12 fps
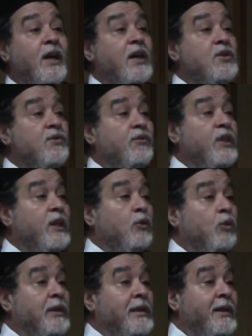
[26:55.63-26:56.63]
as
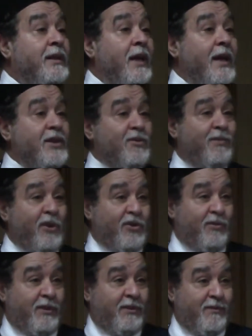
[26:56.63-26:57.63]
frequently as
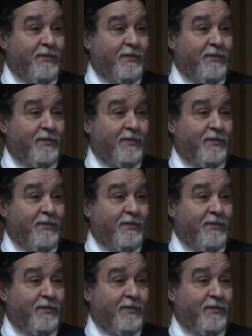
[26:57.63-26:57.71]
possible.